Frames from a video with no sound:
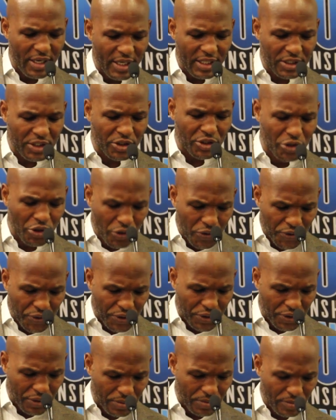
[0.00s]
introduce
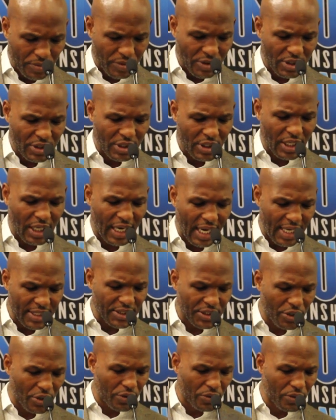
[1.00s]

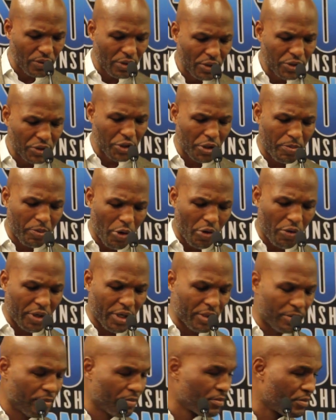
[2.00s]
Collazo to the
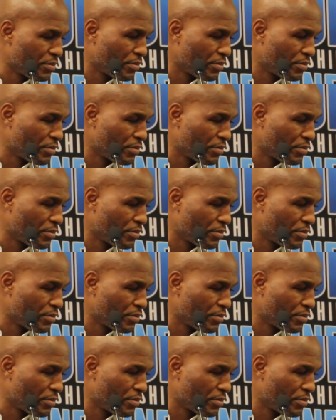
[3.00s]
podium.